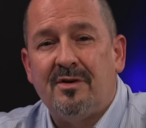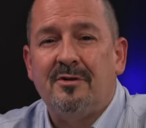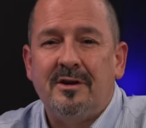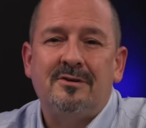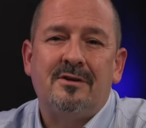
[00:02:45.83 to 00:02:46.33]
the
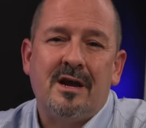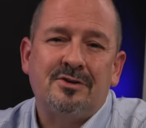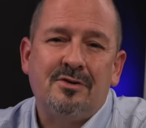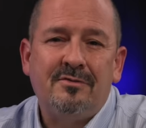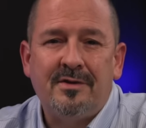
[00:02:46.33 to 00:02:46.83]

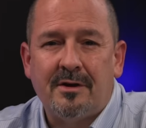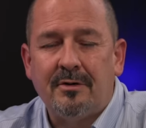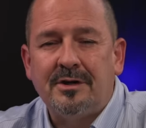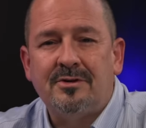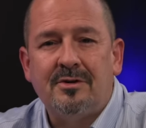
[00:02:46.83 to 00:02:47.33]
International
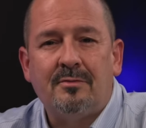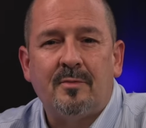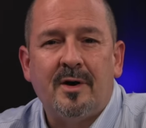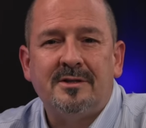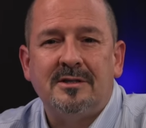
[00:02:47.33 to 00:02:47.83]
Federation of
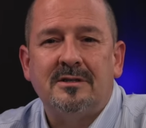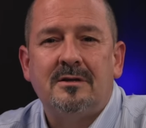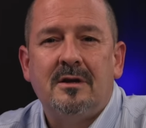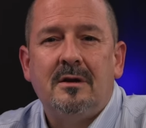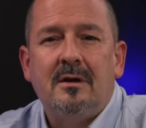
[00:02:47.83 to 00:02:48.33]
Robotics,
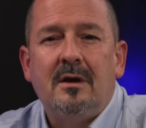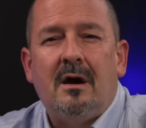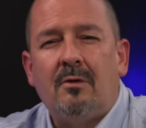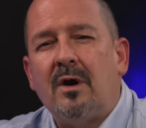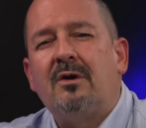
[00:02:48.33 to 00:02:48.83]

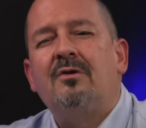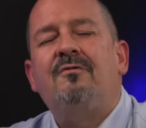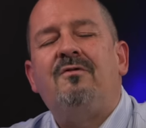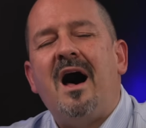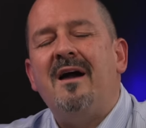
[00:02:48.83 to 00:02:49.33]
a record
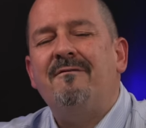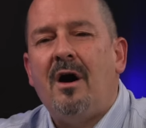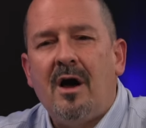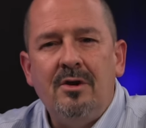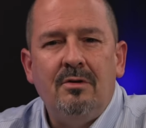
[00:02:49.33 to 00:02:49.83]

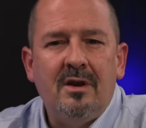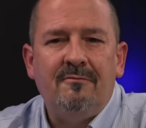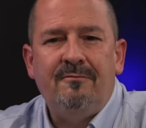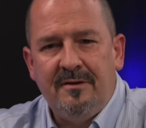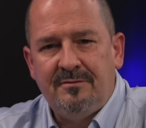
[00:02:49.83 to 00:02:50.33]

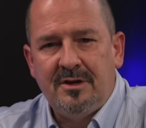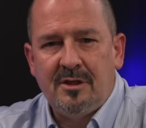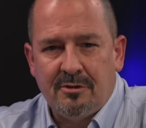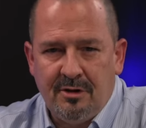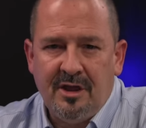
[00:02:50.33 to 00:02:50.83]

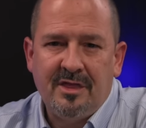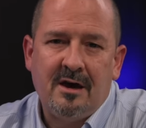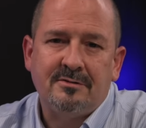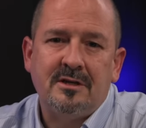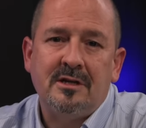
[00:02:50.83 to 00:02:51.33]
553,000